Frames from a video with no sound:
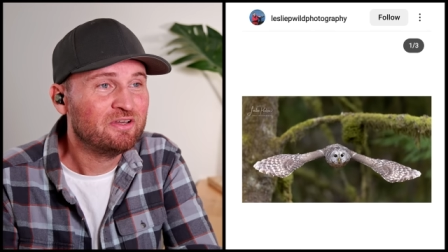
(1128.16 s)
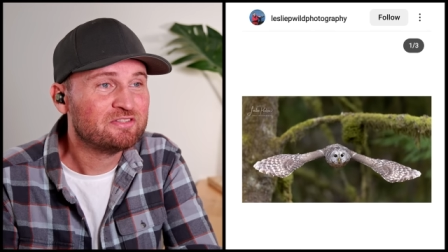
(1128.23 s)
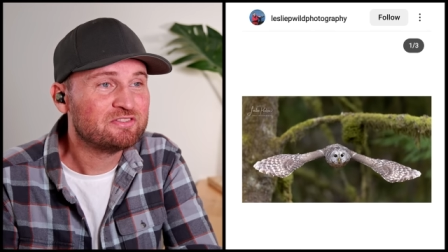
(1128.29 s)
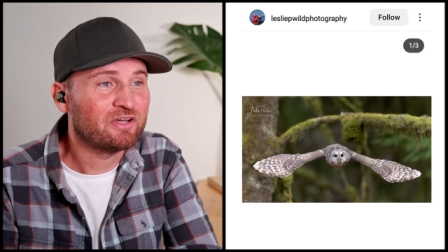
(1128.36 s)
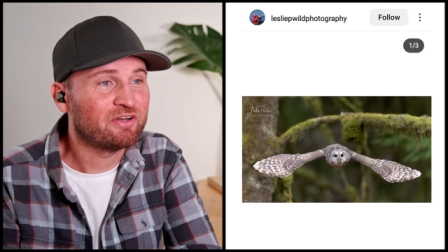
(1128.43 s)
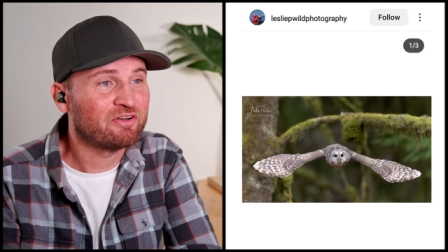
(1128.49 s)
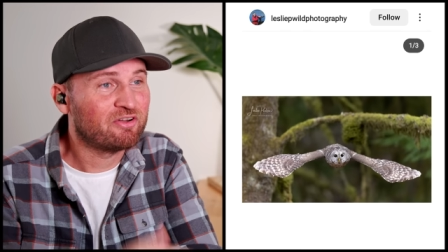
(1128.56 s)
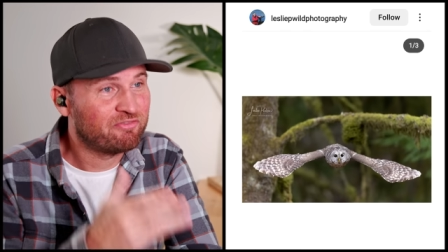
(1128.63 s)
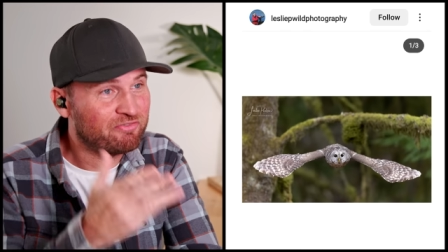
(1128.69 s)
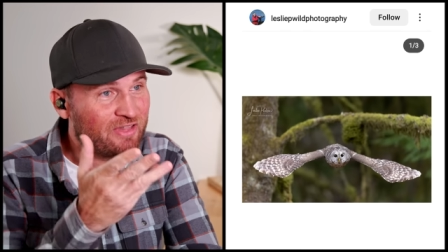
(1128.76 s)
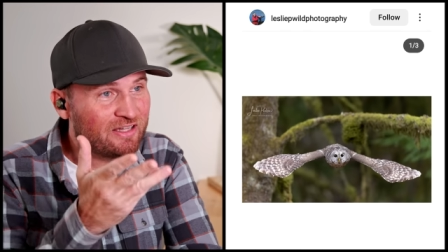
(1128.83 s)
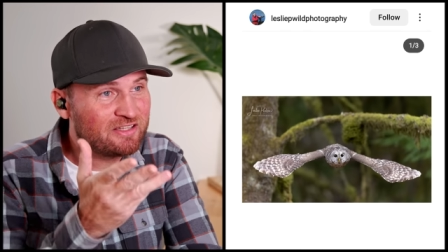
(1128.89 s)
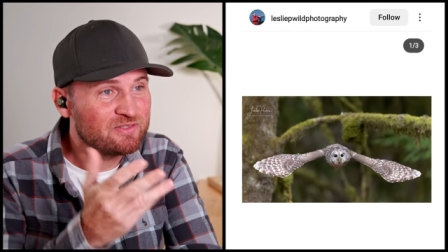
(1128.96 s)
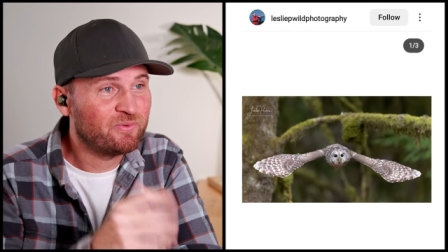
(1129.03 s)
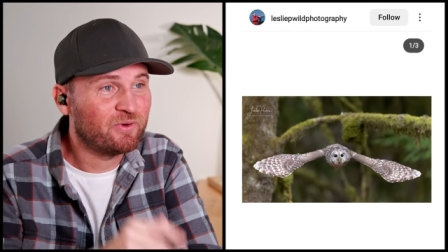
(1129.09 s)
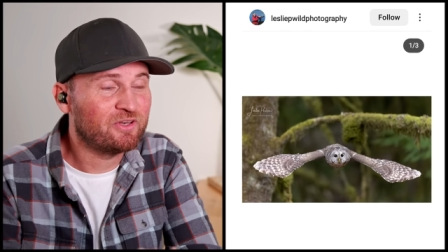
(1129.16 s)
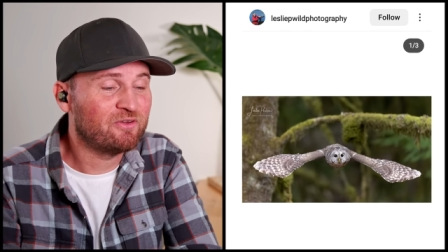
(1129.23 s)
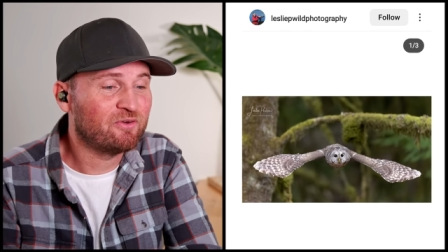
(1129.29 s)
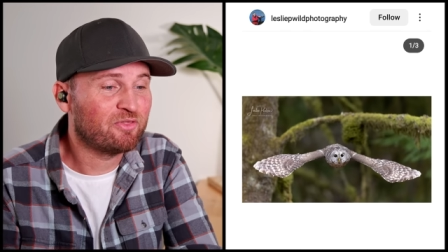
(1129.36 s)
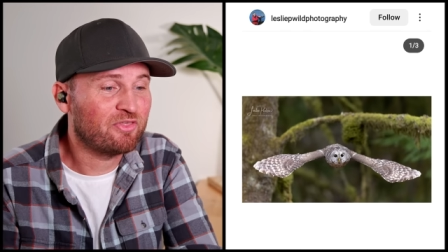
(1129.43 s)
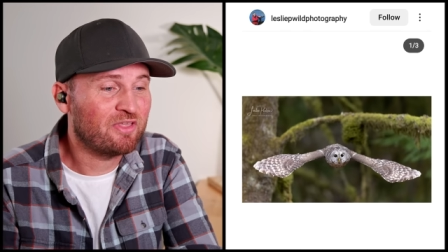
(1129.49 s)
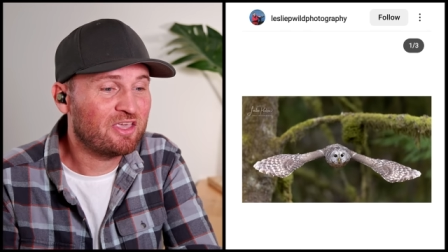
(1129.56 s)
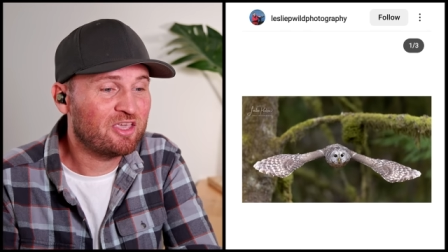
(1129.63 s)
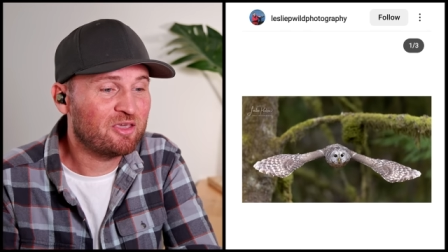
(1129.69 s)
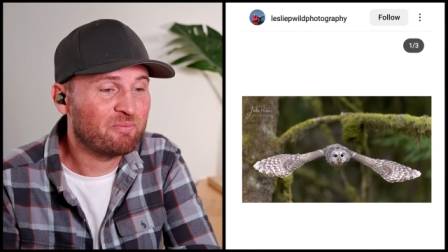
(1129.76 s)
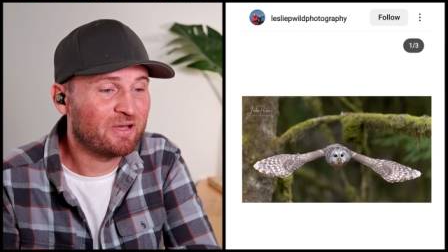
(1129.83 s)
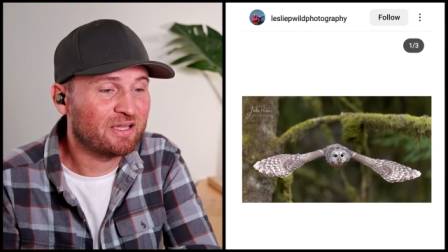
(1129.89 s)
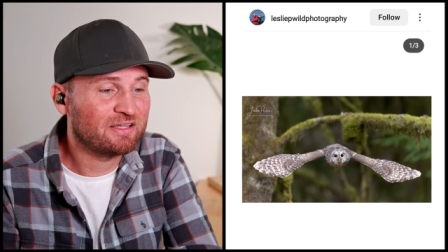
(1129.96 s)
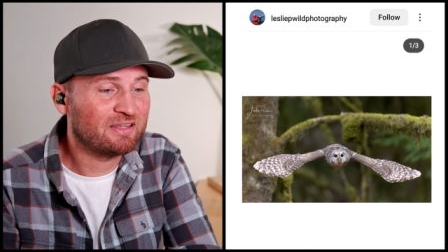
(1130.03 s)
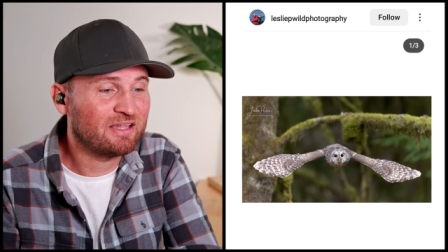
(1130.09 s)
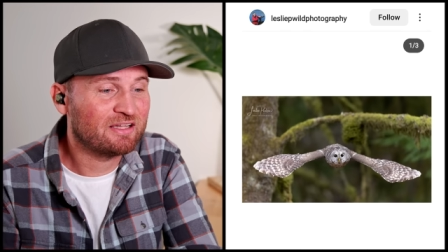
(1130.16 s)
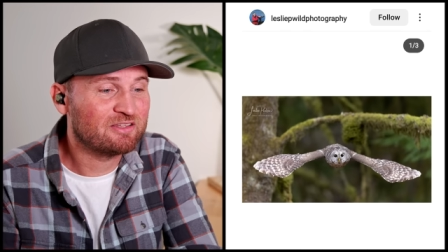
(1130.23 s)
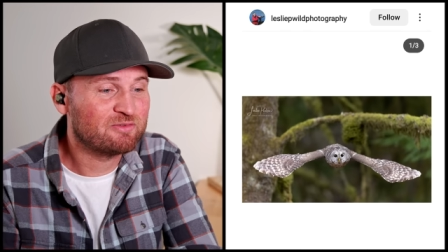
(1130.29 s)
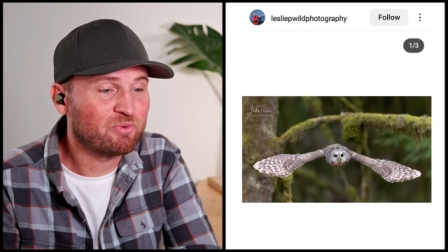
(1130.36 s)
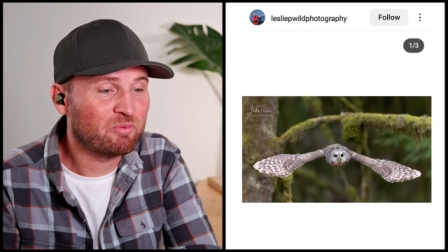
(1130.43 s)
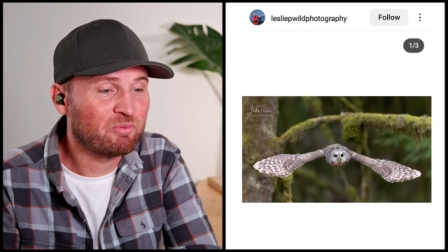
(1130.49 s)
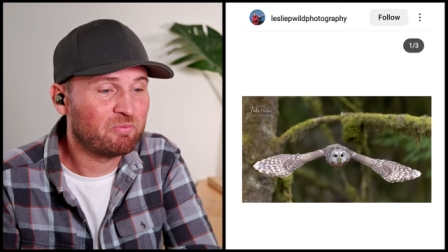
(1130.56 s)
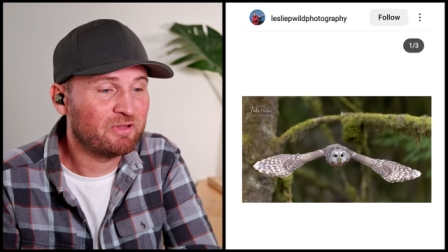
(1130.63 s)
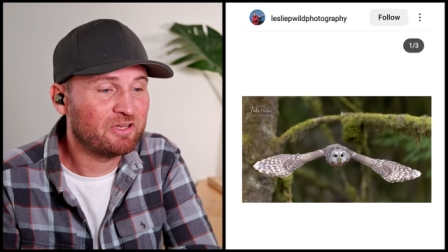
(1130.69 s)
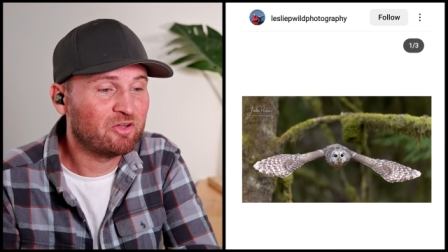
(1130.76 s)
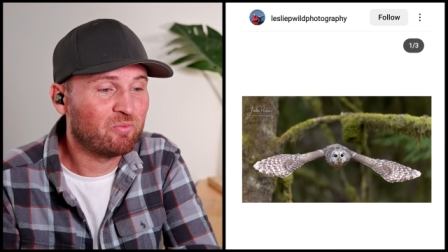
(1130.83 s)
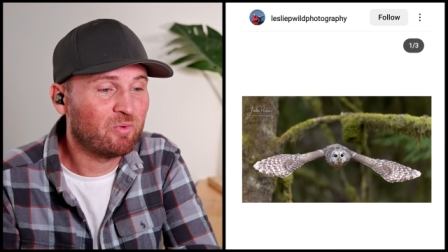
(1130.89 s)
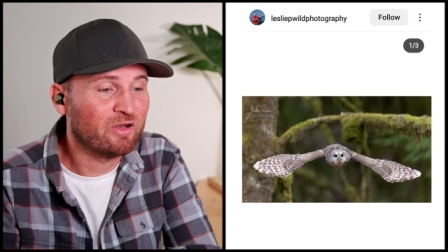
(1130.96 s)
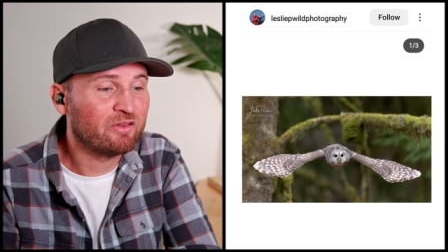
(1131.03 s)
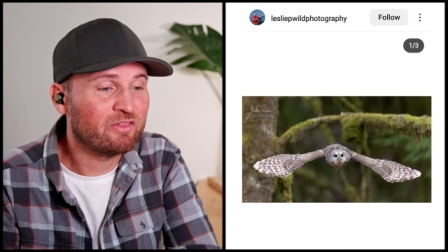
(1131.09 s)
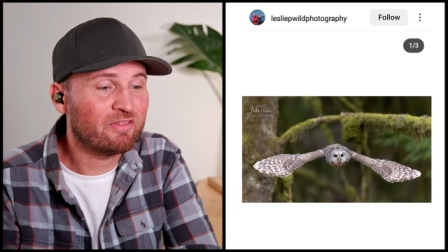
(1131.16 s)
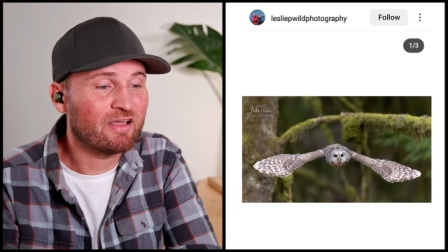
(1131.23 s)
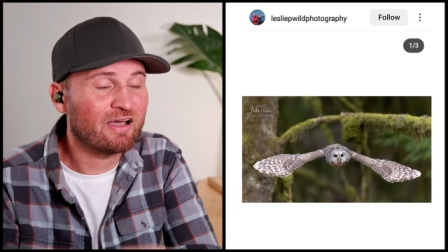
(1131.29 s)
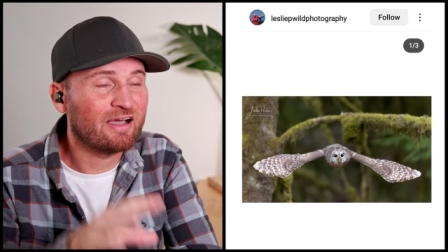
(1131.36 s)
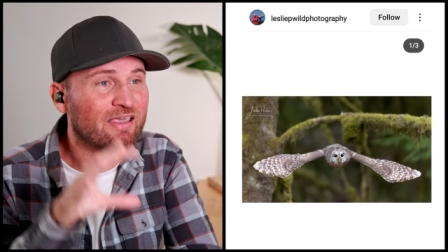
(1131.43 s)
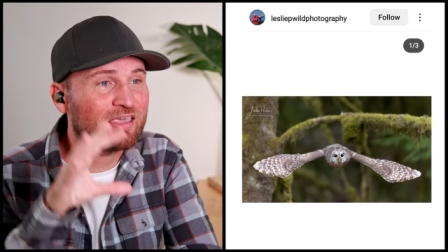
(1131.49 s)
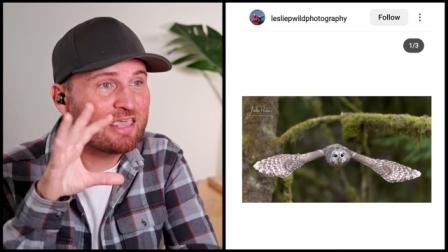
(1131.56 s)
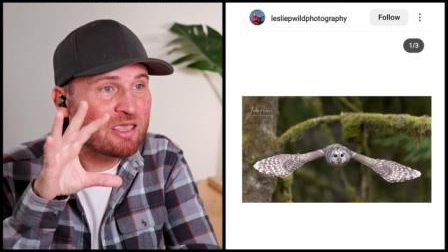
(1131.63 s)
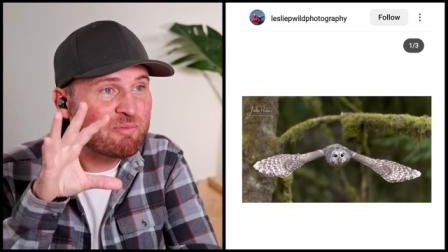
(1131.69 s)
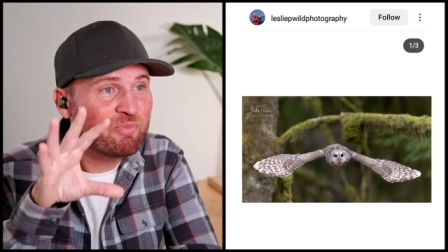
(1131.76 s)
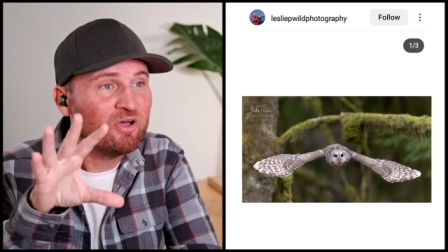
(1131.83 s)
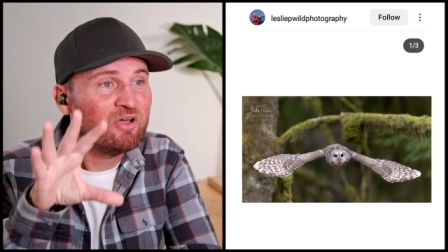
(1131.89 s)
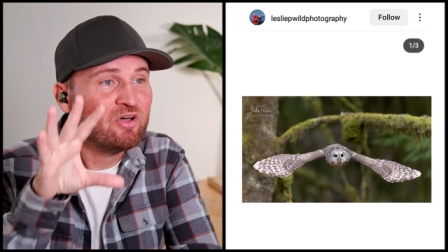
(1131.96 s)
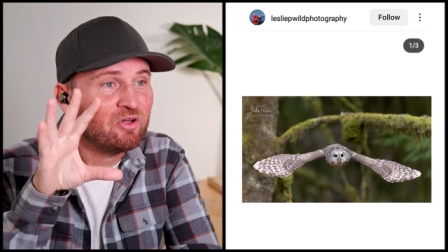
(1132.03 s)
So I don't know if that's what you're thinking, but that's probably the one thing I keep